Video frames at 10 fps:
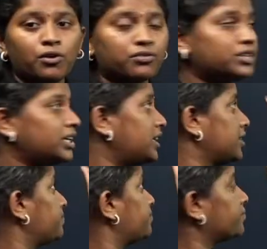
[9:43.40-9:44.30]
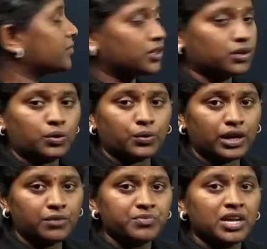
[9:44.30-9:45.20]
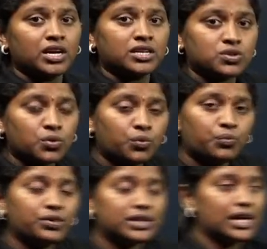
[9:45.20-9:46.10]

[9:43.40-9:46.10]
of the e. Okay, so with the